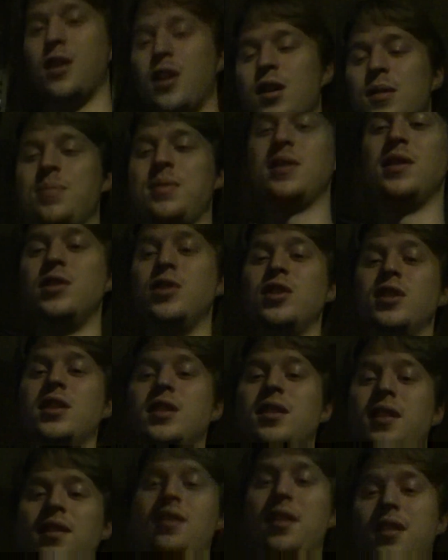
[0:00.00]

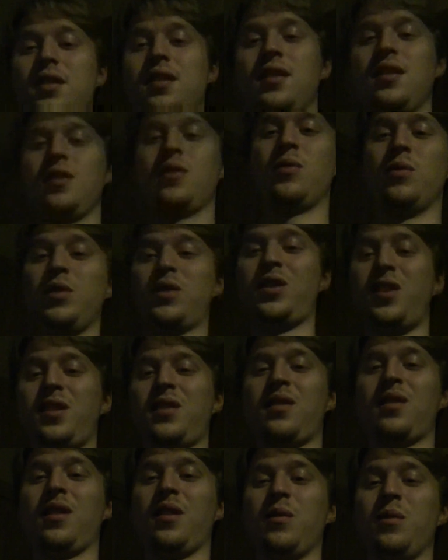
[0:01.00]
RPG, which
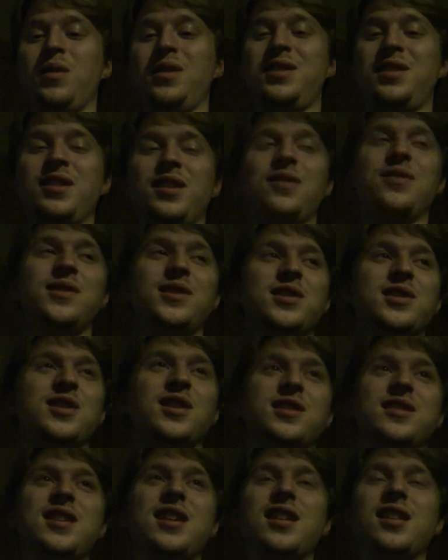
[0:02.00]
we still haven't
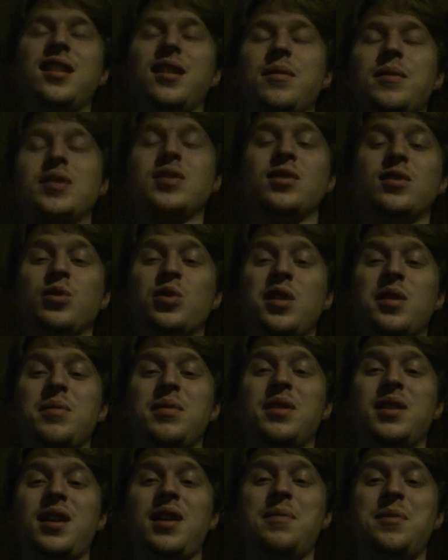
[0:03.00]
discussed anything about story,
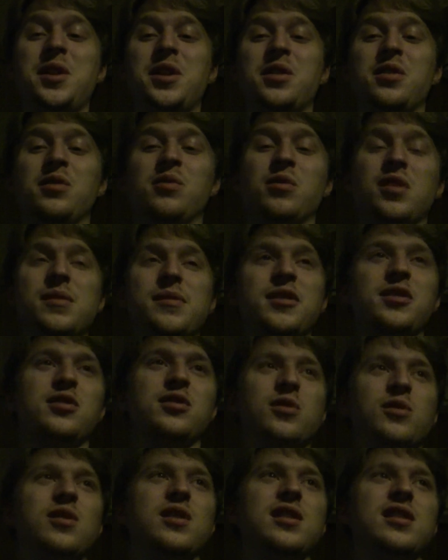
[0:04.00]
but I'm not going to worry about
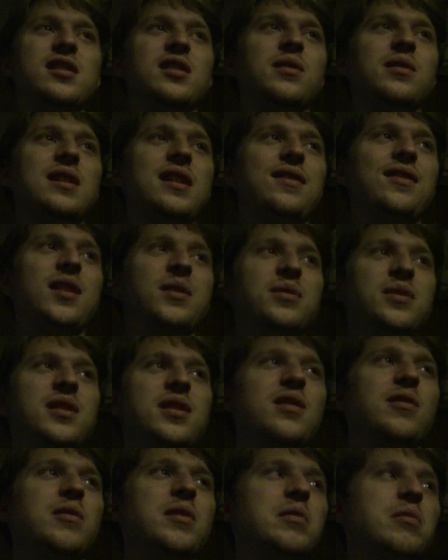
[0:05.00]
story until we have
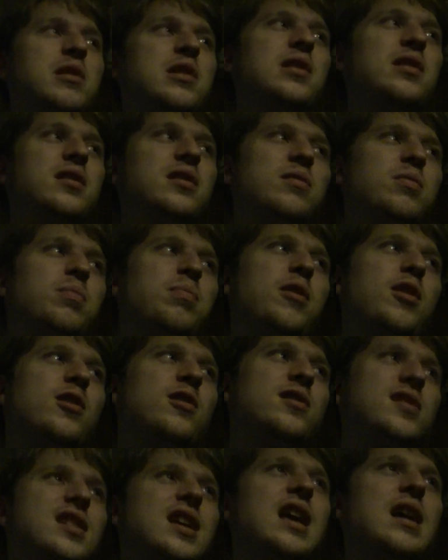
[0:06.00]
everything we want as far
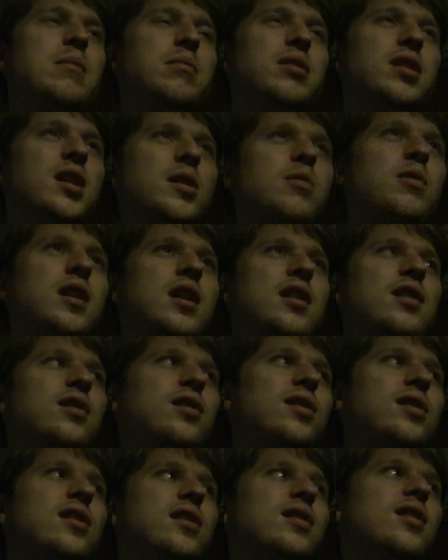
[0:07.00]
as
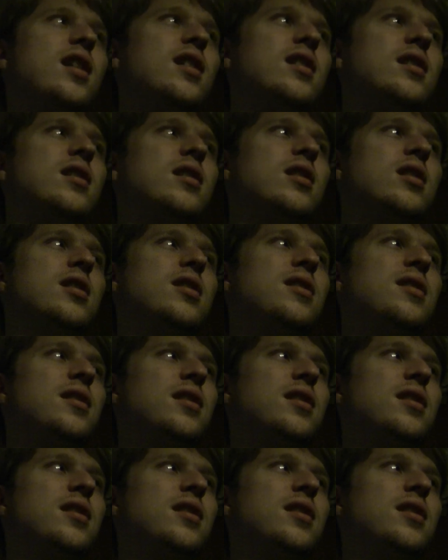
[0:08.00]
gameplay-wise decided on.